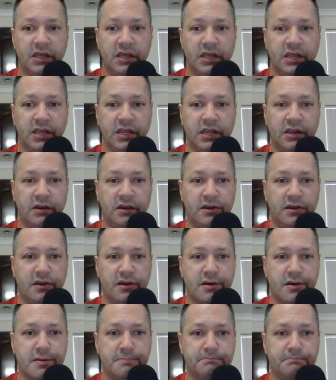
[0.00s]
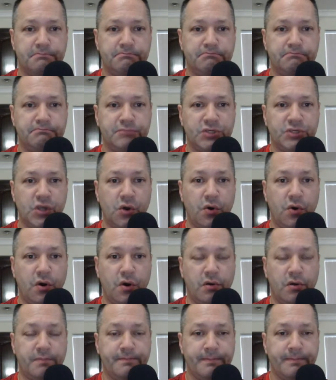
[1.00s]
And
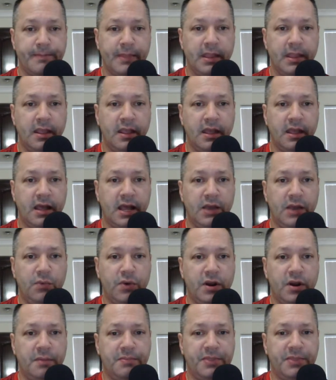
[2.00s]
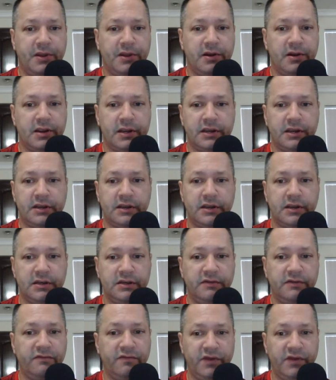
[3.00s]
so I went up there
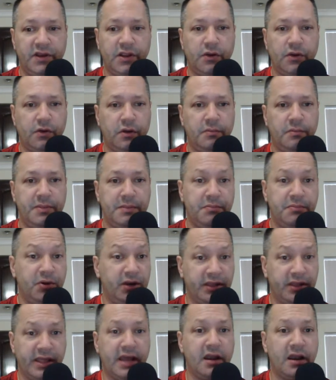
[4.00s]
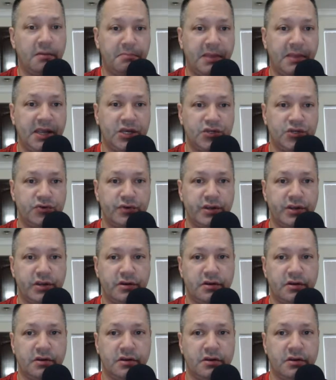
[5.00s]
and did video. I'll be putting that on
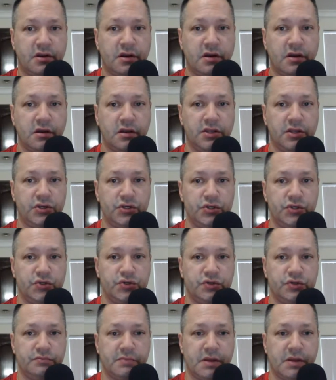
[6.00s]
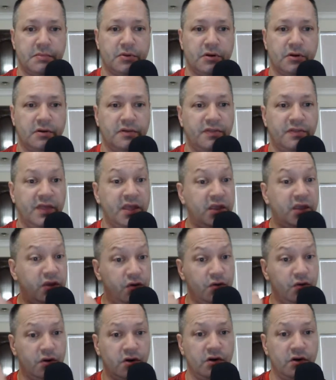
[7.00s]
Patreon and YouTube member.
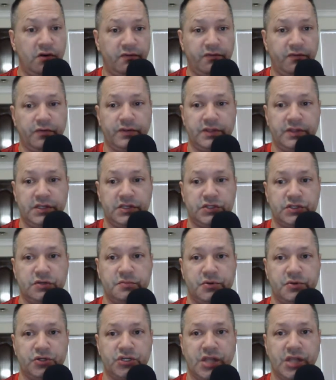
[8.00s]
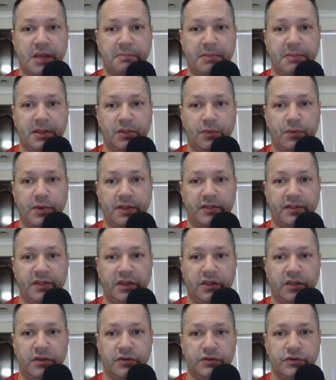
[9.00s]
Thank you, Earl, for the super chat, by the way.
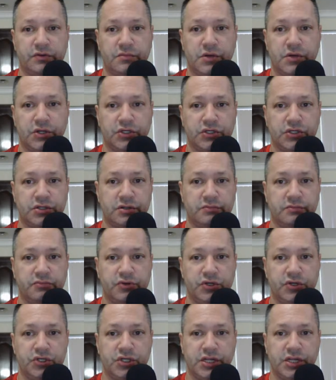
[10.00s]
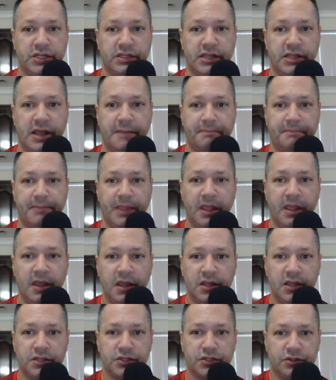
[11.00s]
Thank you so much. Appreciate that.
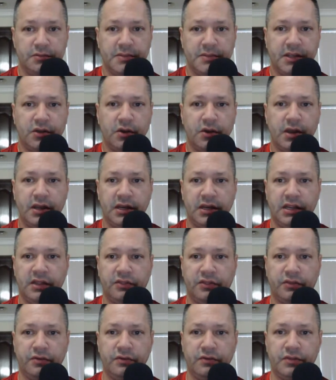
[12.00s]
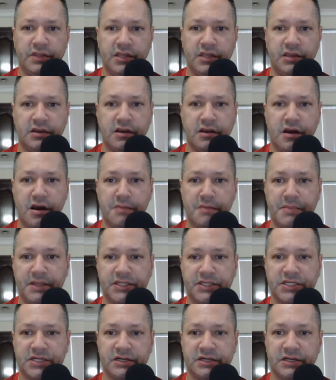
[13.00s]
So let me go ahead and get through the
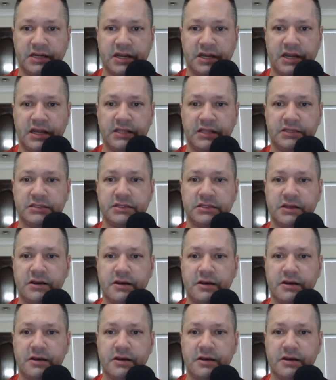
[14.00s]
comments here, guys.